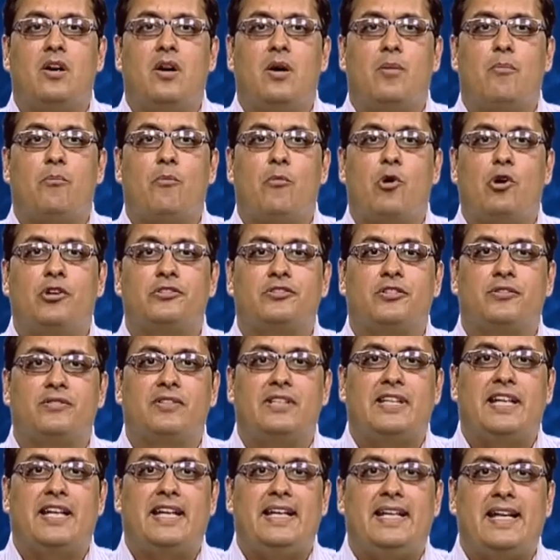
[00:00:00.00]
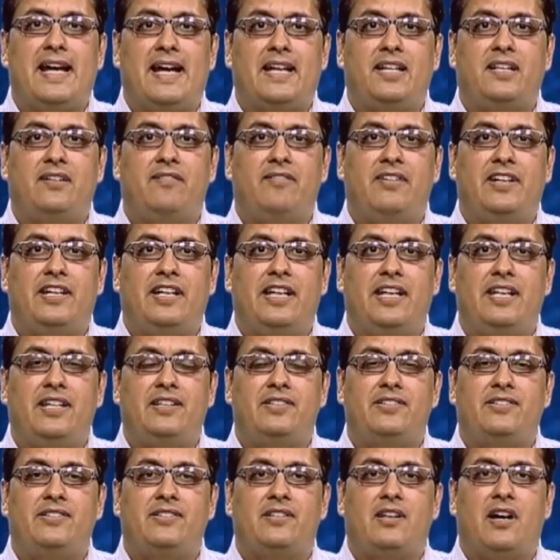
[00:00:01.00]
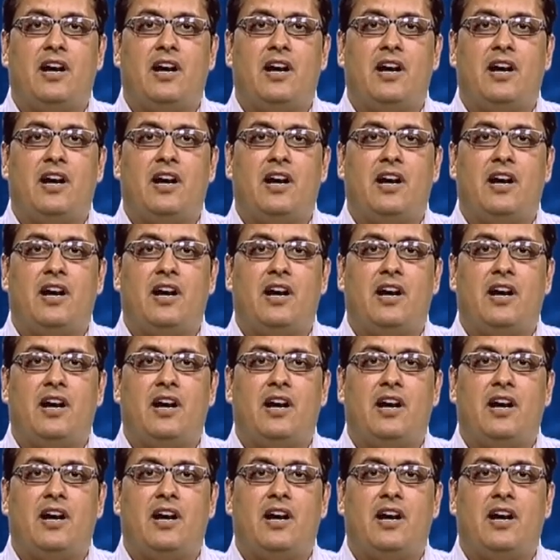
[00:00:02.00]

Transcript: Most of the daily activities